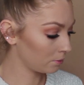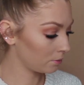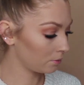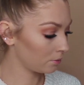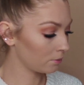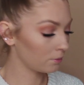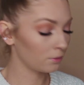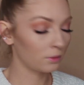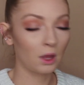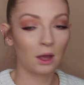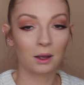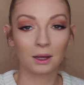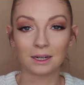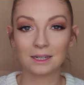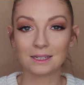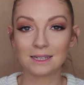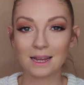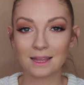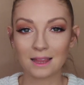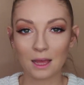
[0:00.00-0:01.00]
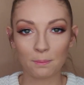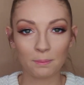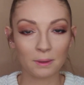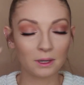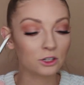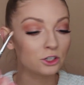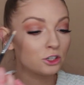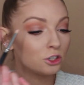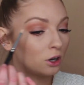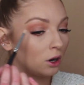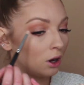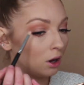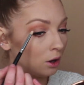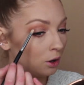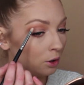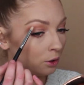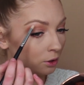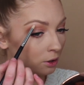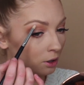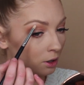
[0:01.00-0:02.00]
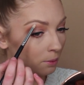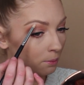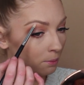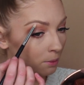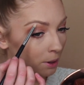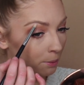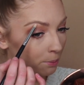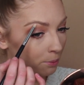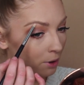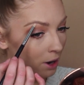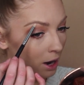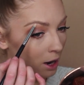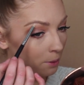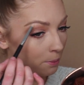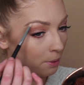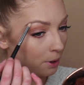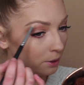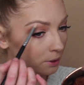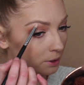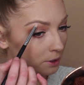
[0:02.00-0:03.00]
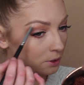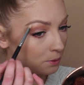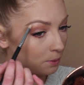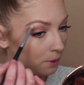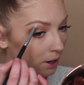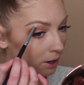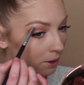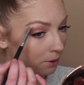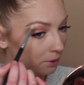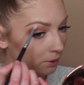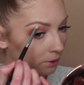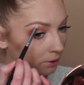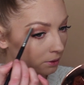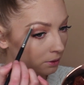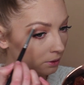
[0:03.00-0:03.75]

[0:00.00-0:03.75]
I'm going to take that mixture on my brow bone as well.